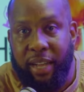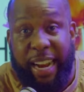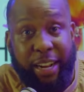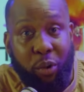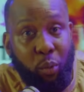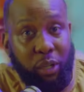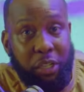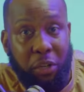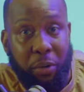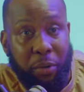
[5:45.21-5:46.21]
and I don't want
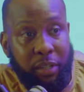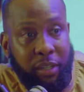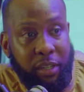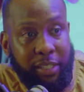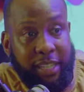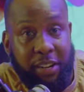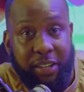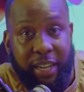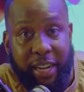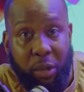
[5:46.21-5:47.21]
your second
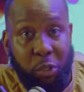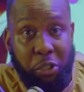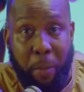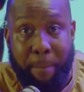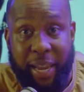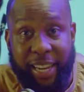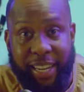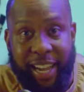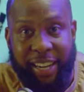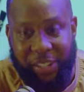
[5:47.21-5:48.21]
line. I want your main line.